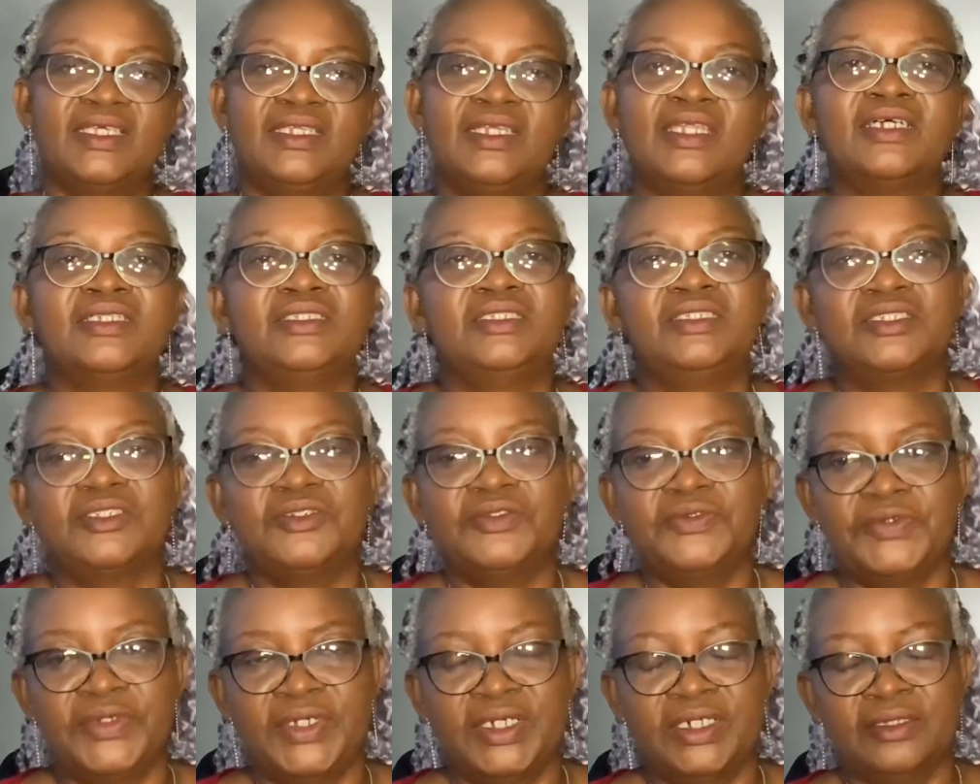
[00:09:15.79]
a
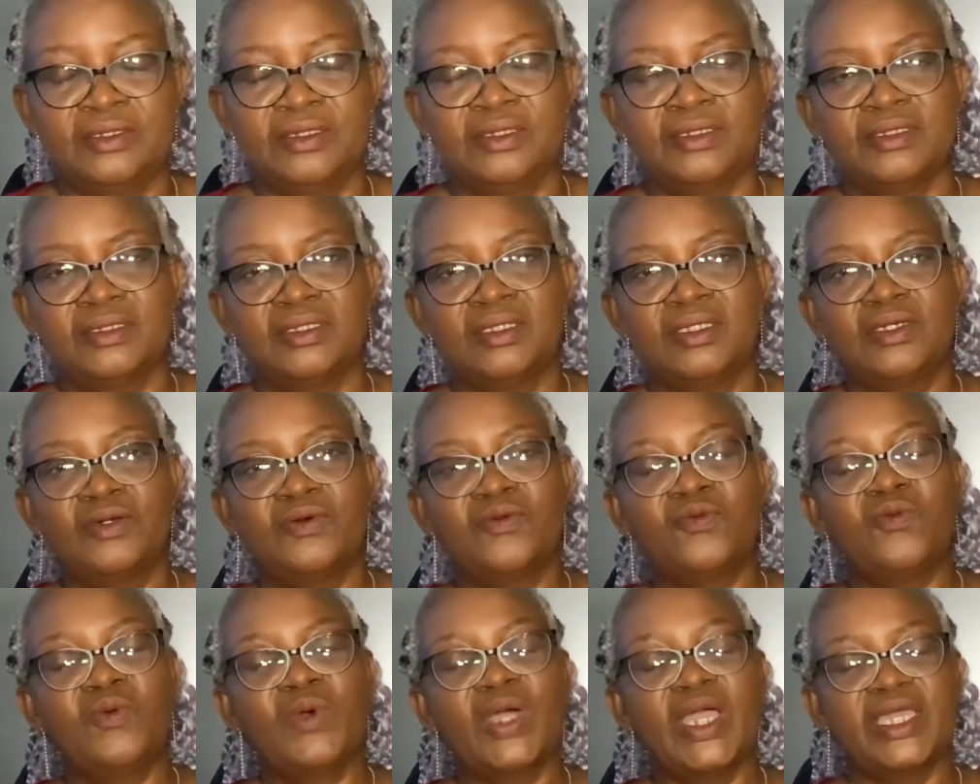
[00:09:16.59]
Nigerian
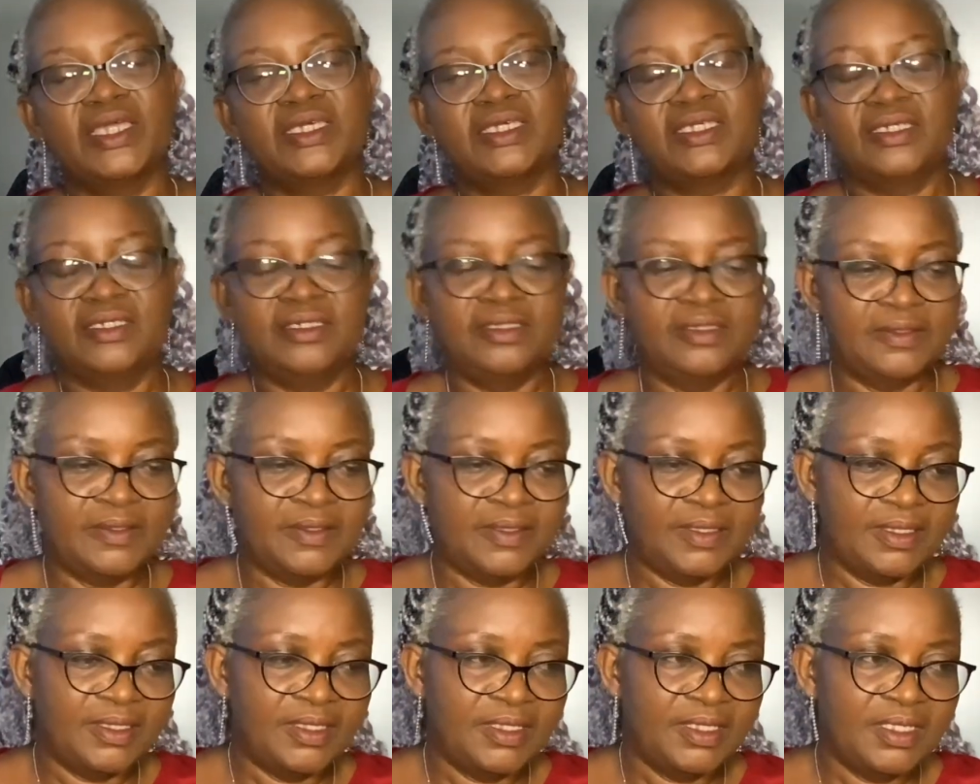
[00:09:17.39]
working,